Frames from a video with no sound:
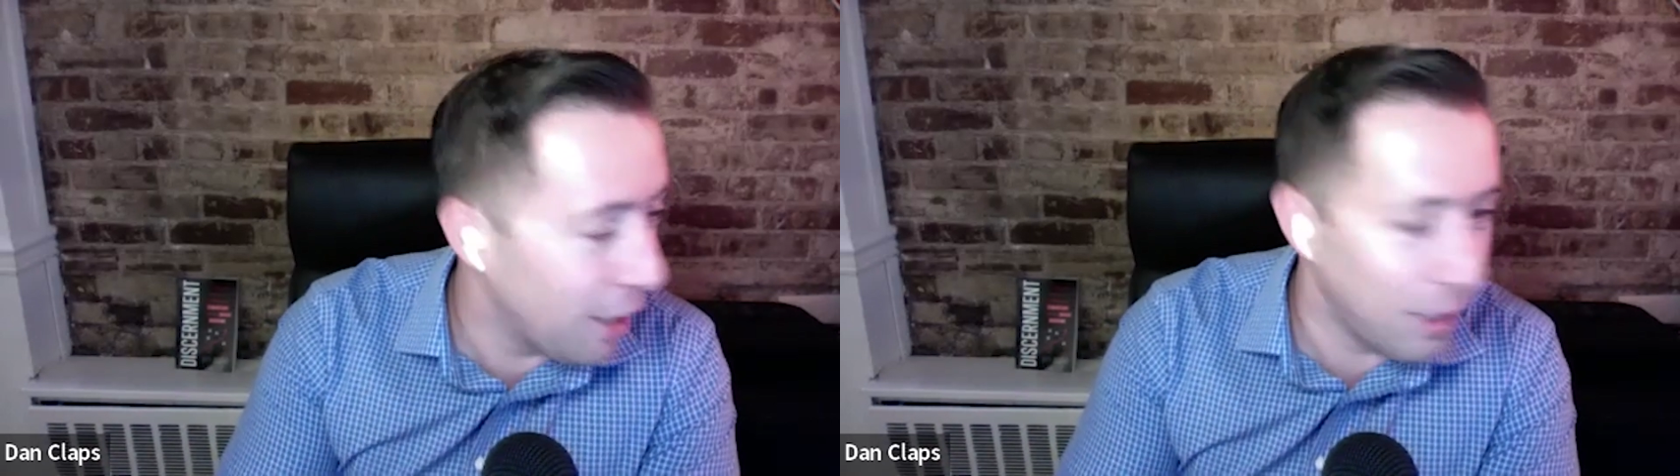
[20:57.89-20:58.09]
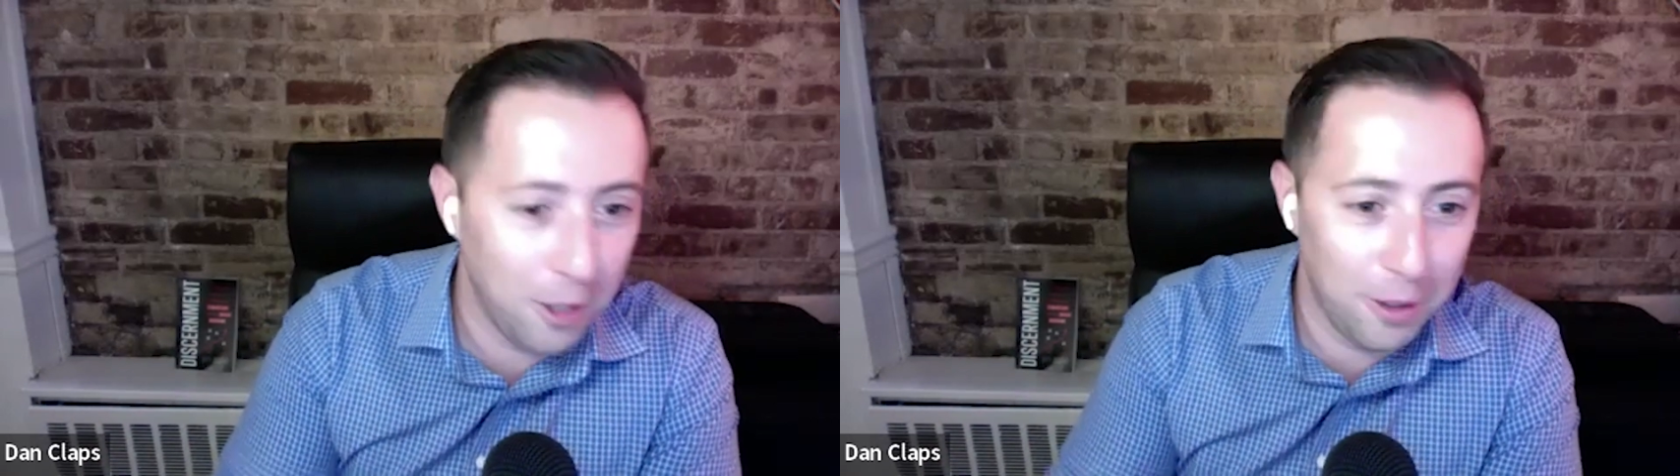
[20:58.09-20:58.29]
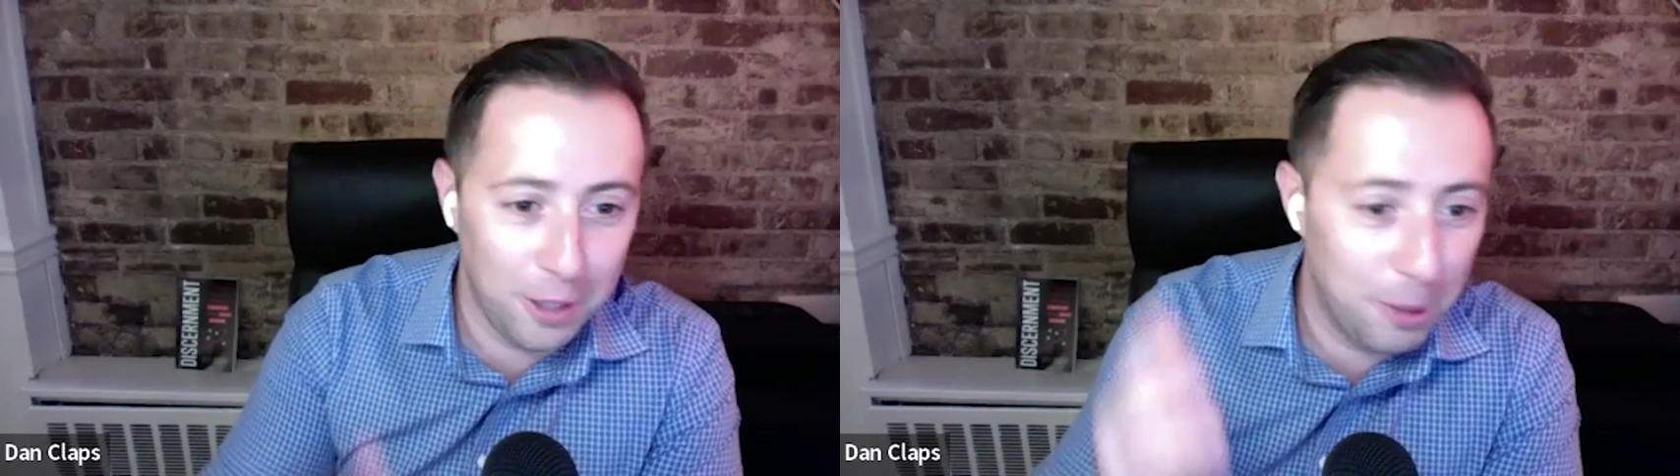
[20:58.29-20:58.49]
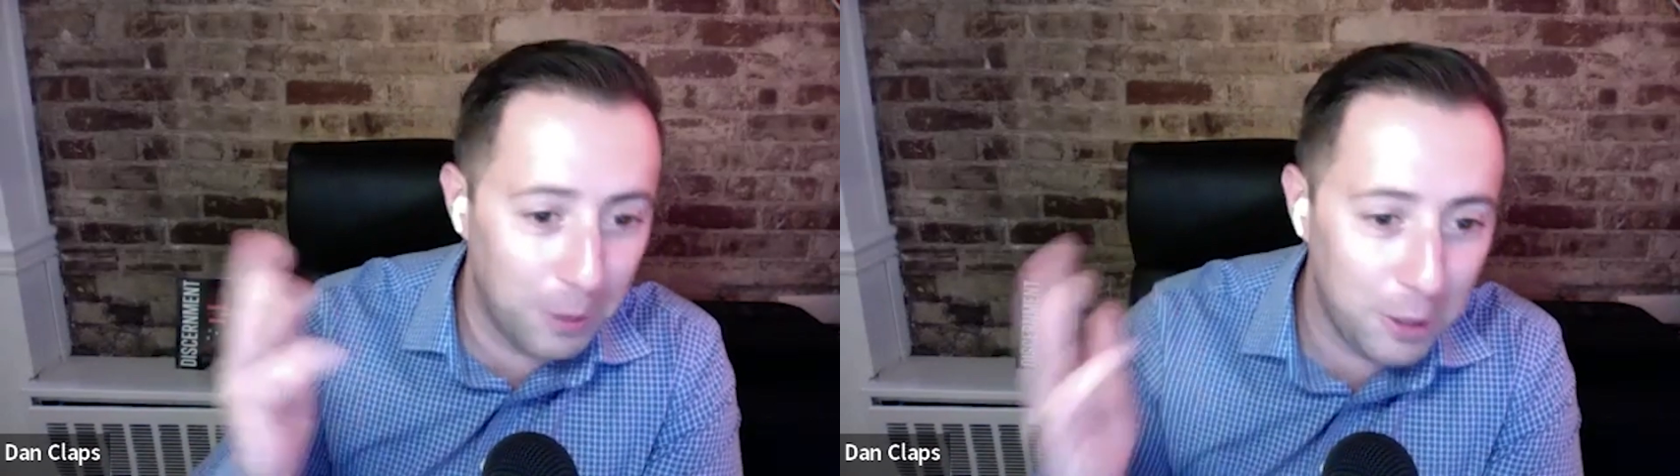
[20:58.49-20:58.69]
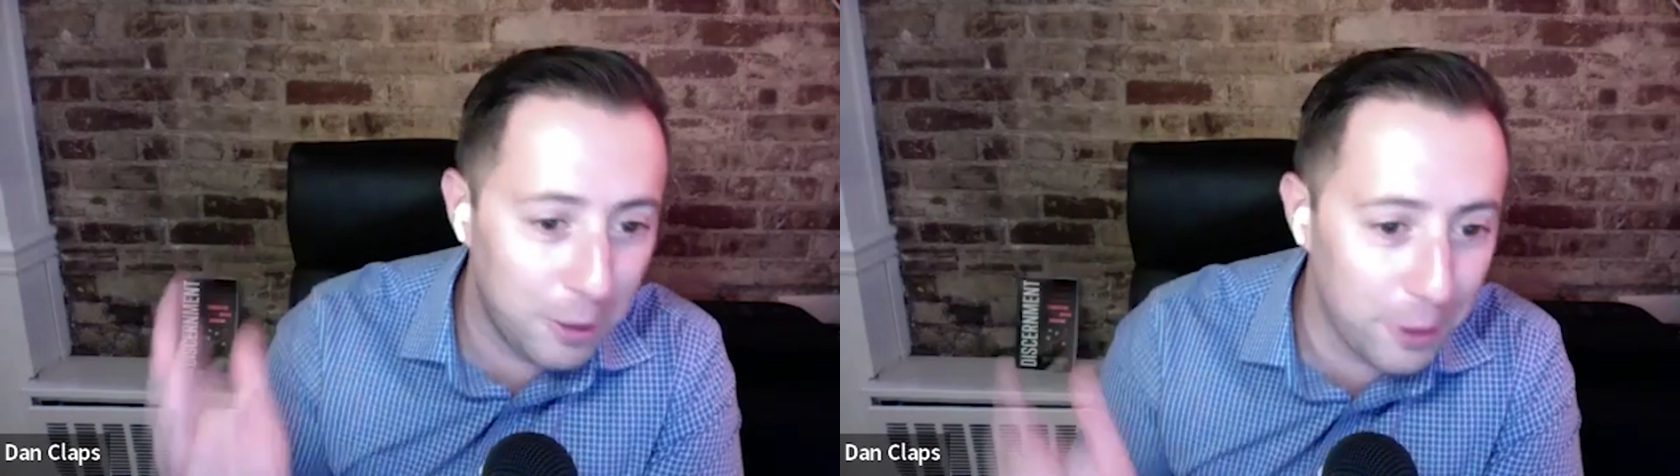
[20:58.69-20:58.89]

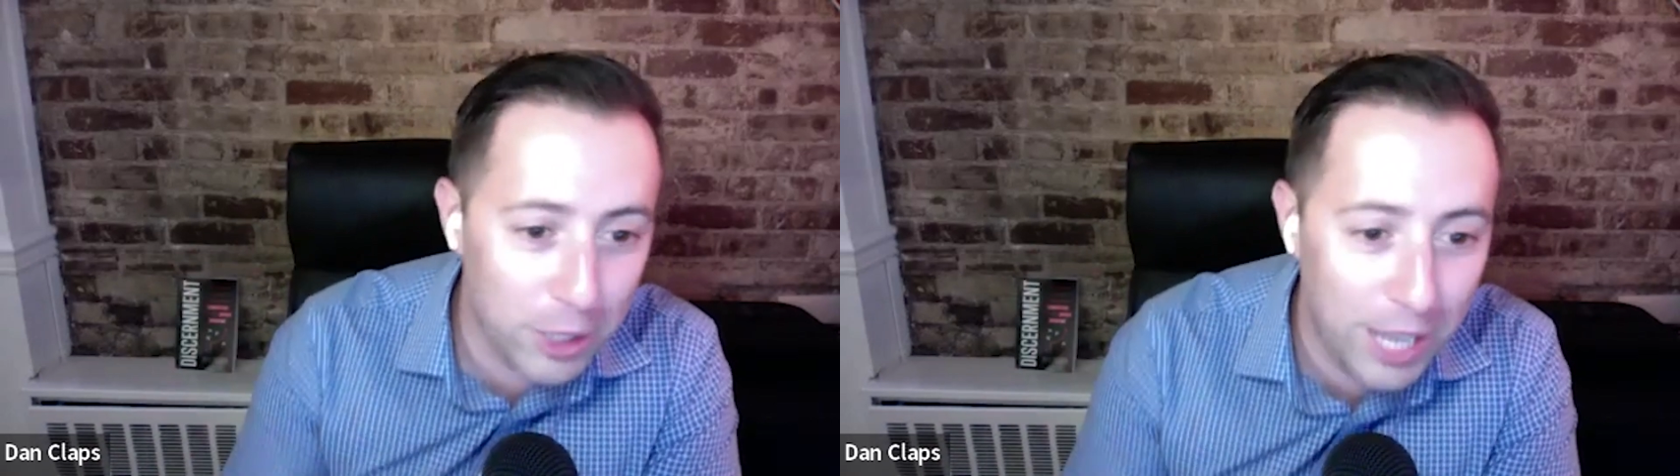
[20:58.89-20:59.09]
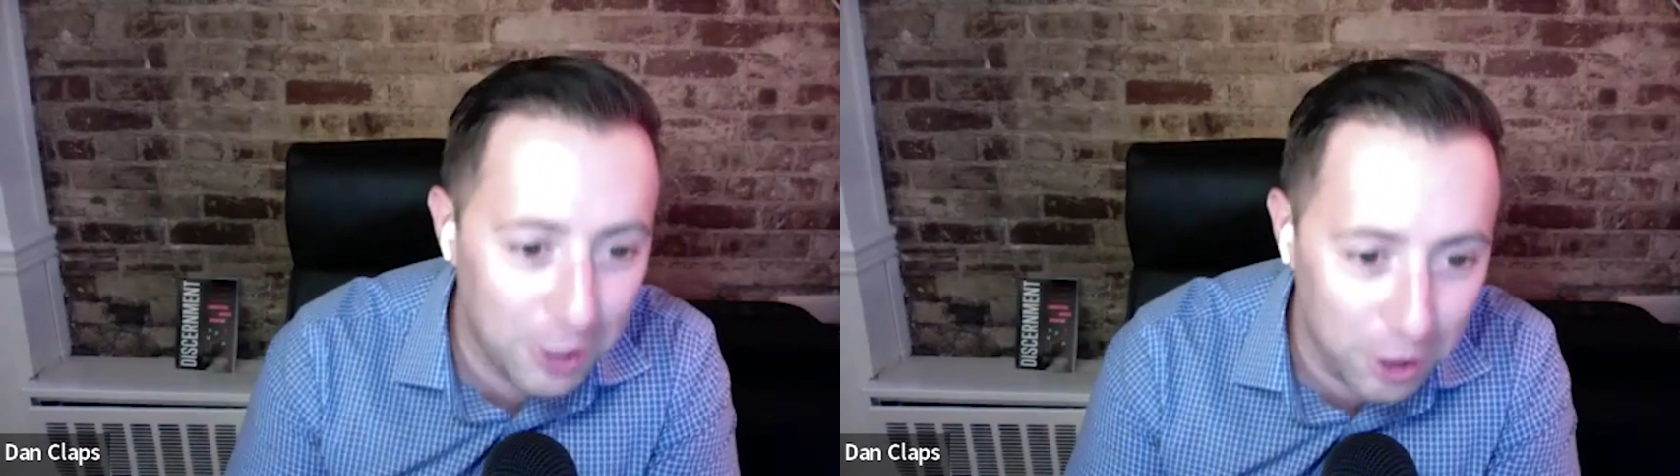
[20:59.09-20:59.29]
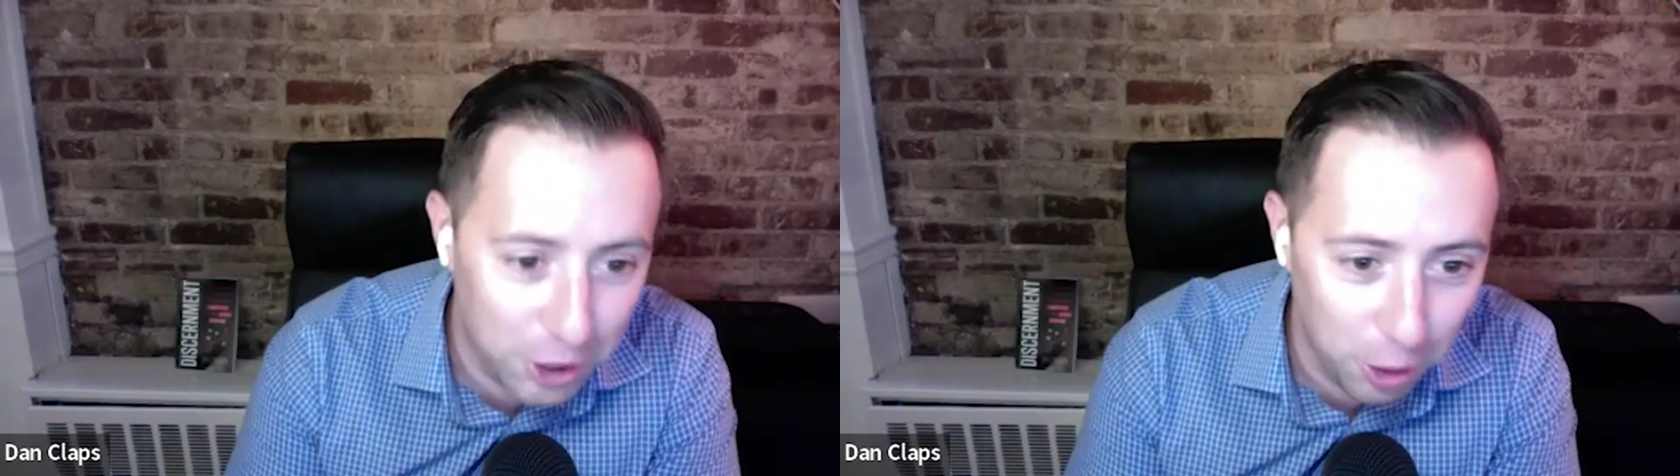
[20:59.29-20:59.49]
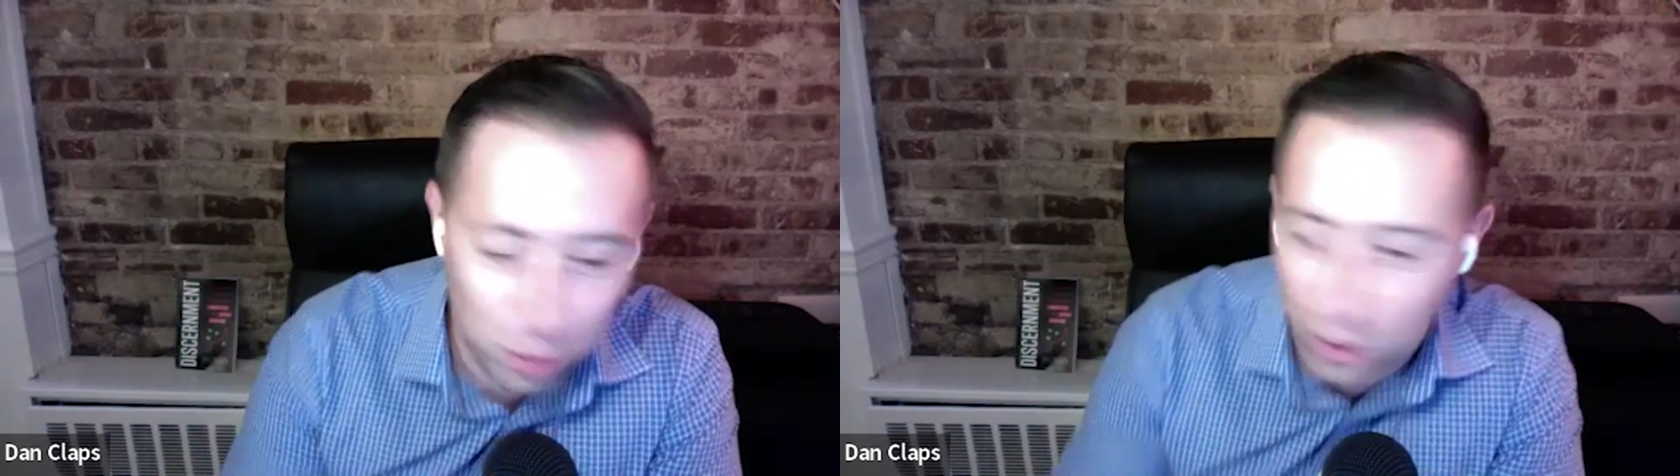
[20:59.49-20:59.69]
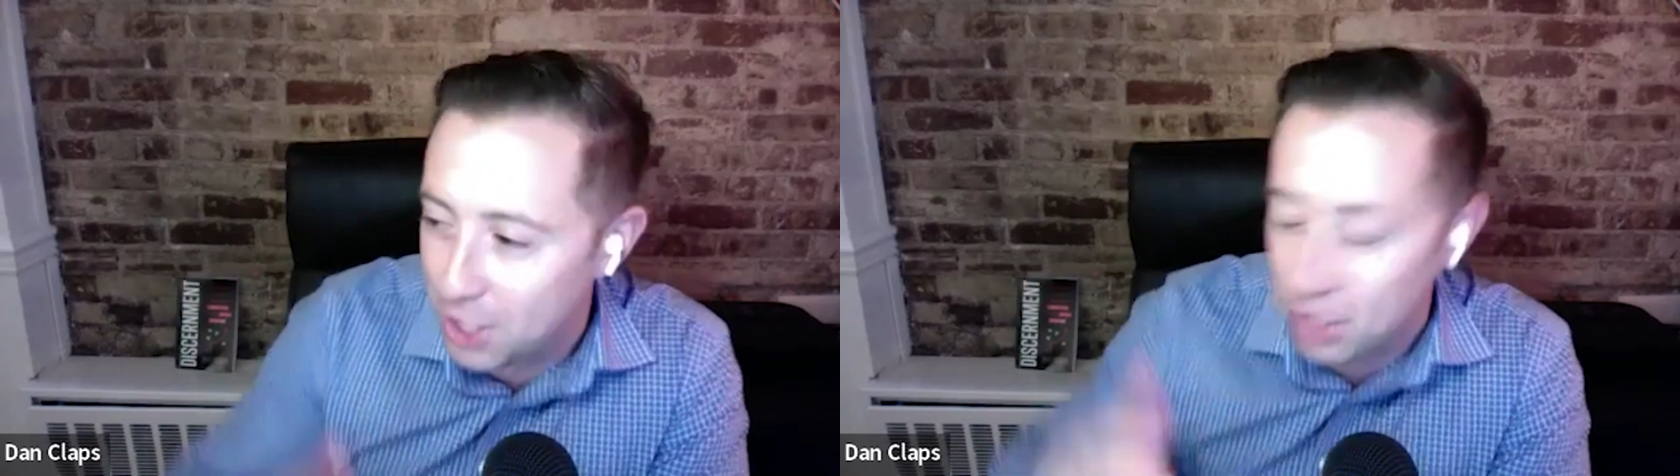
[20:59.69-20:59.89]
you just had your
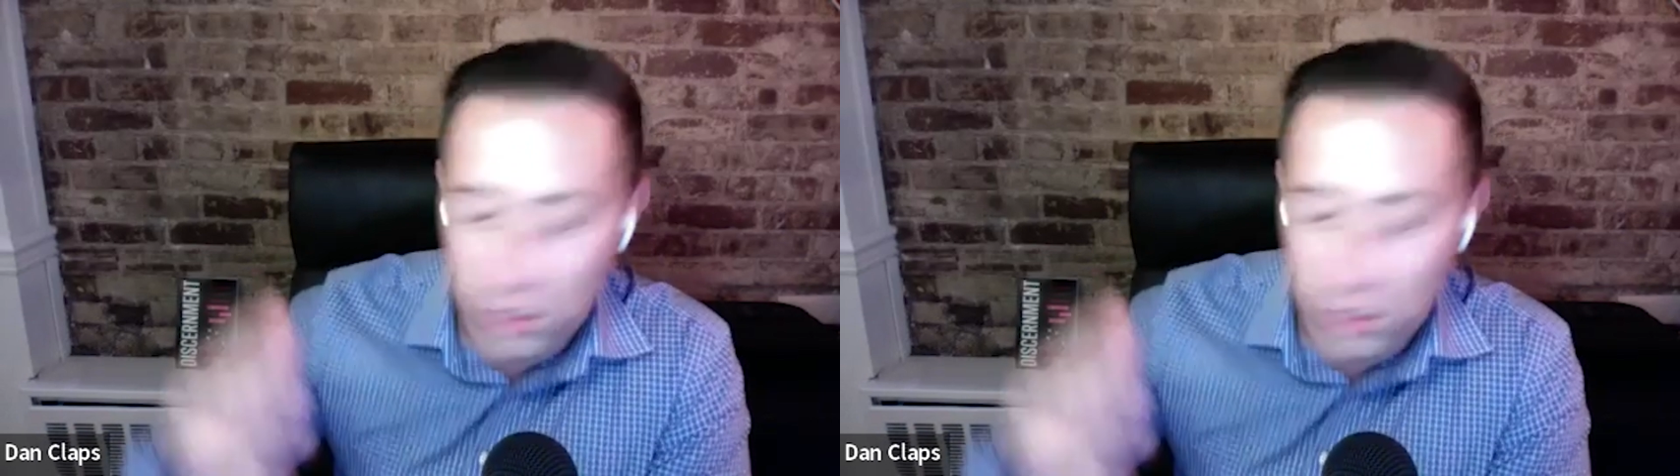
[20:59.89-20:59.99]
children and you're